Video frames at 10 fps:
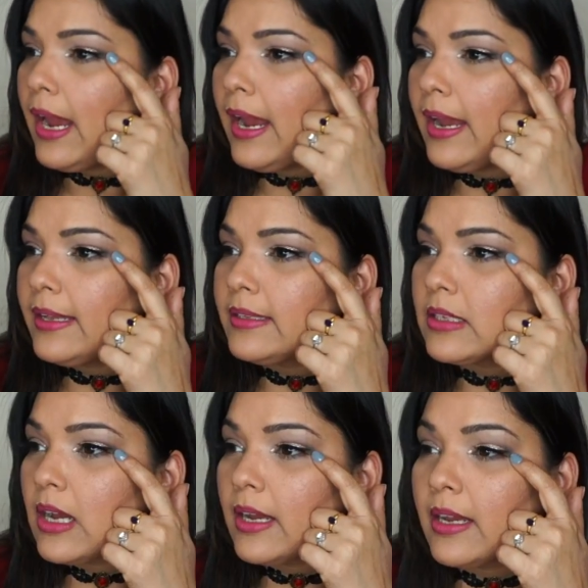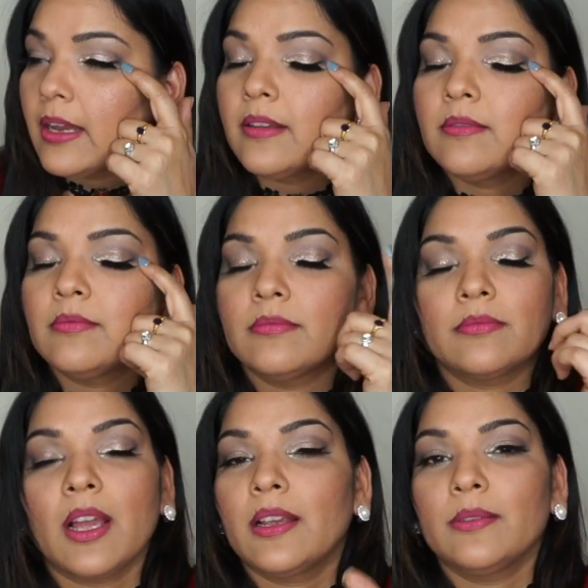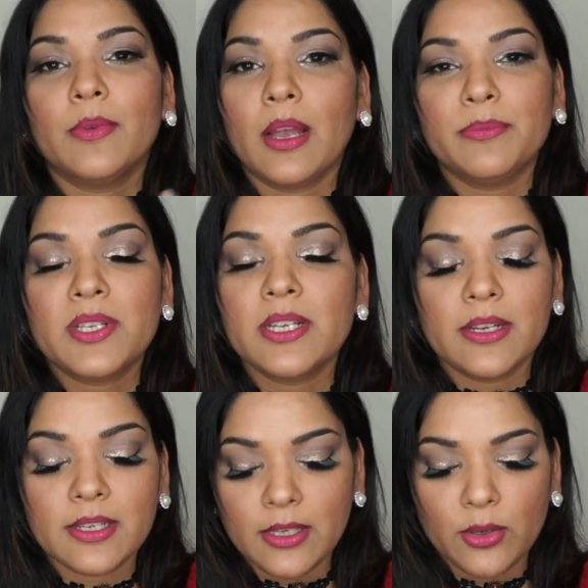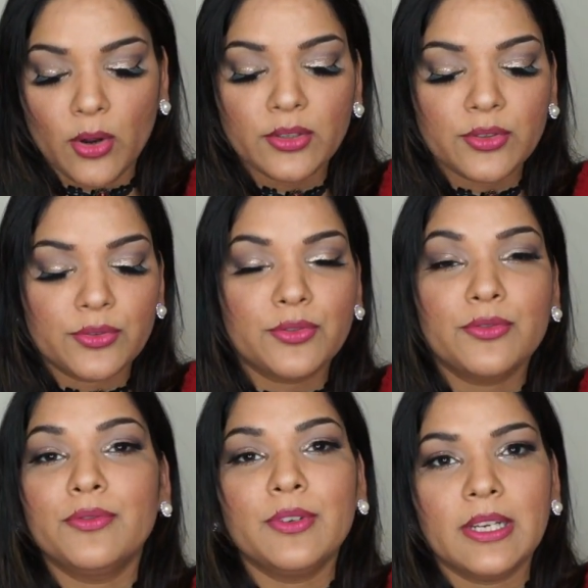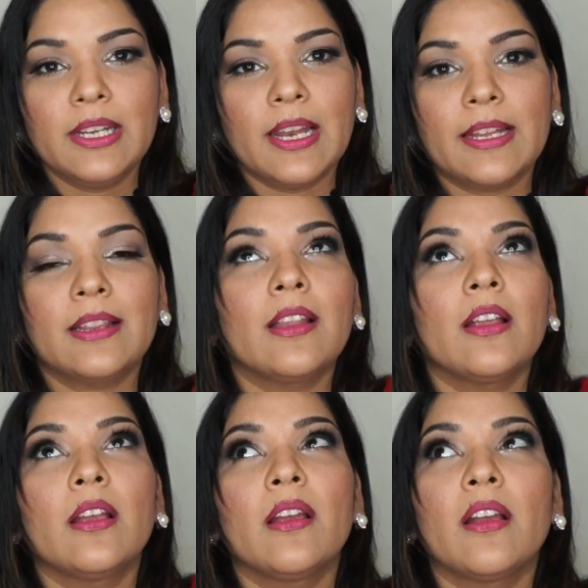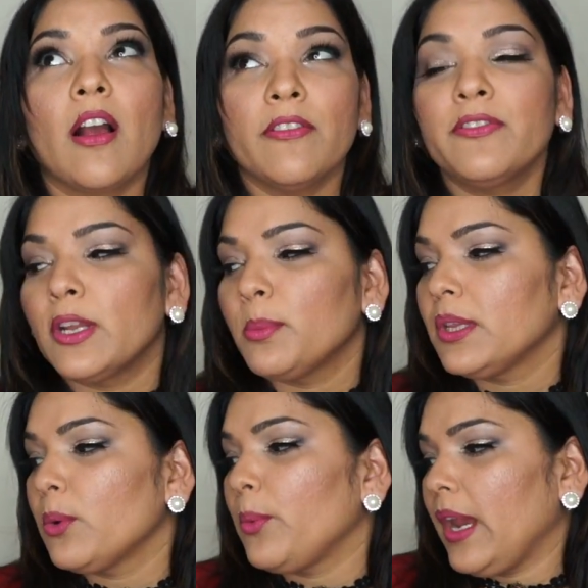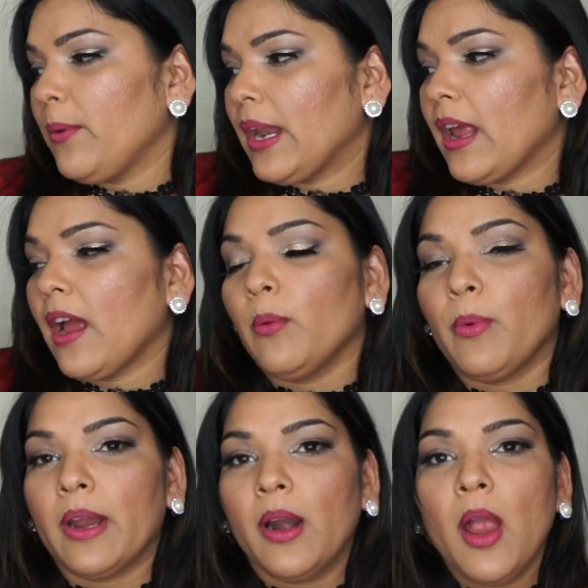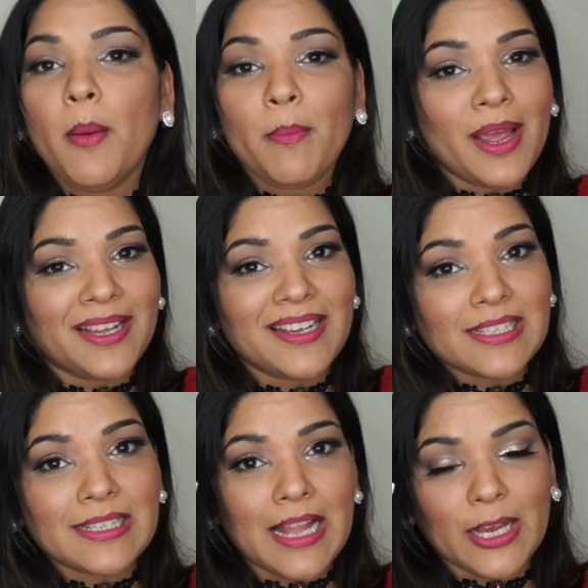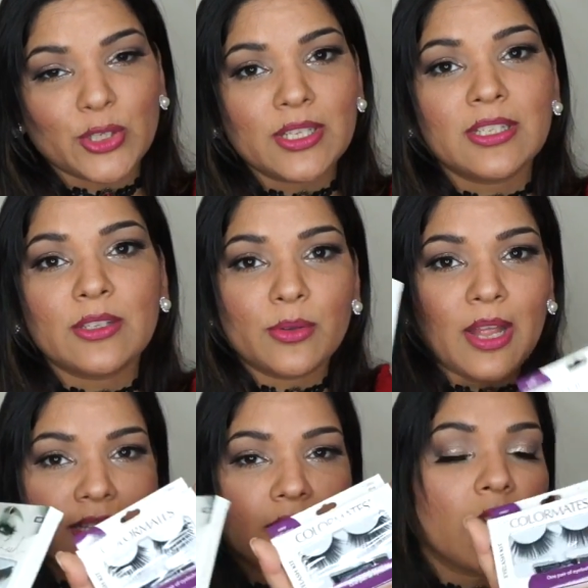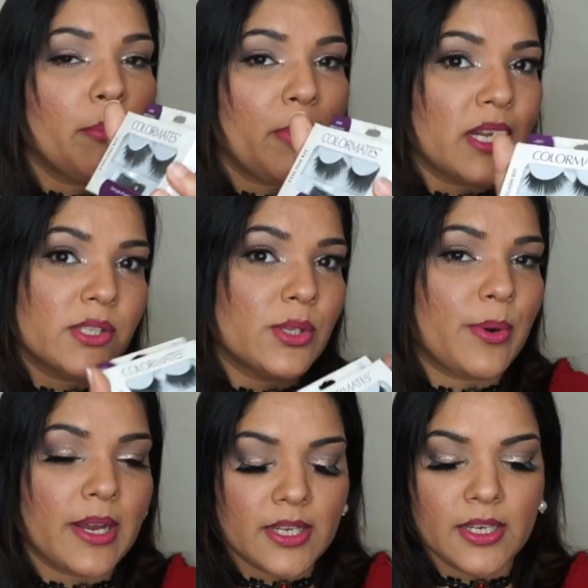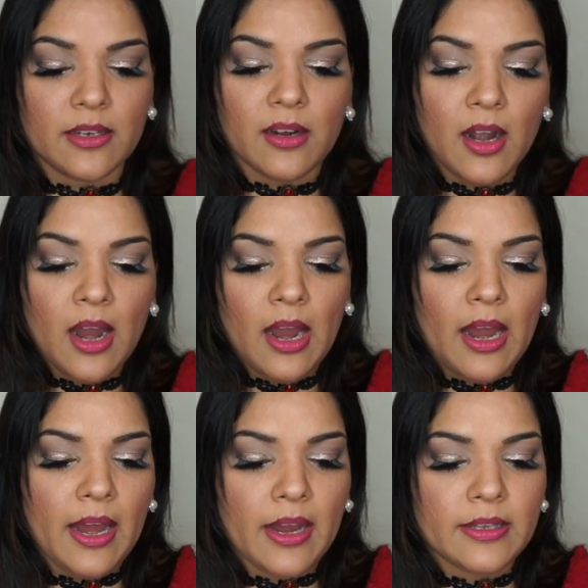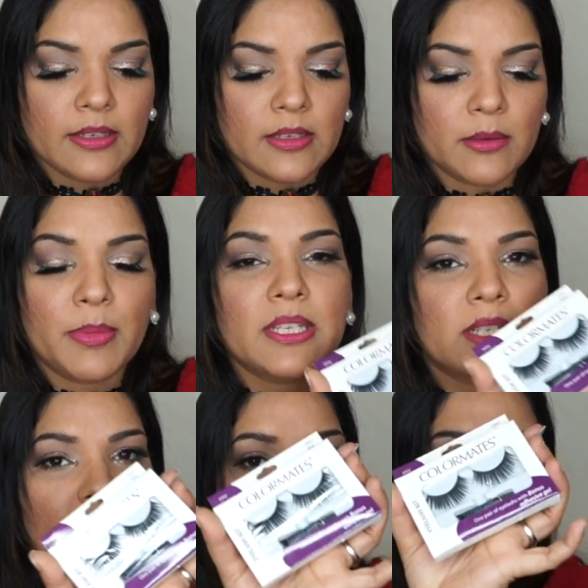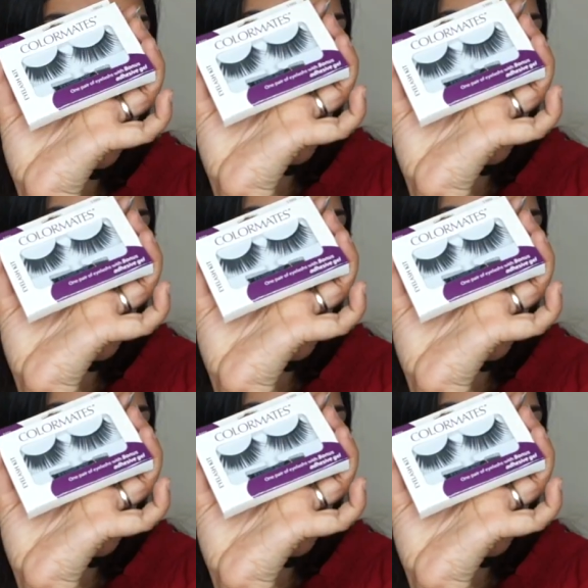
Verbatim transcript: and I can I I'm seriously not really like comfortable the way when I wear my Kiss lashes. So that's a comparison right here. And uh, but still I